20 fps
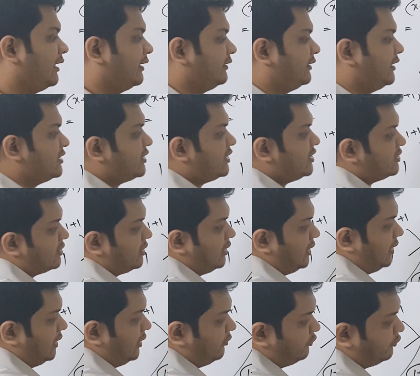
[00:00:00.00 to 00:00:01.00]
This is
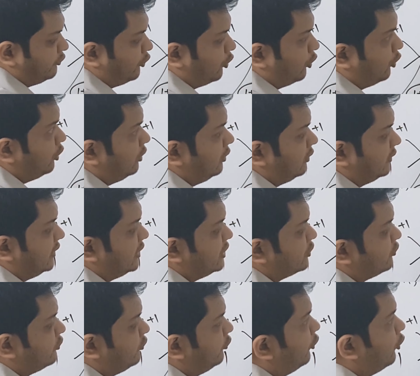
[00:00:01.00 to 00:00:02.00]
4. This
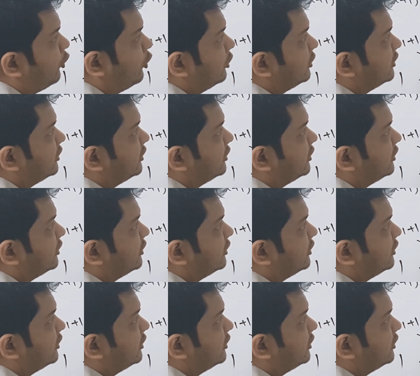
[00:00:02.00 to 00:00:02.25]
4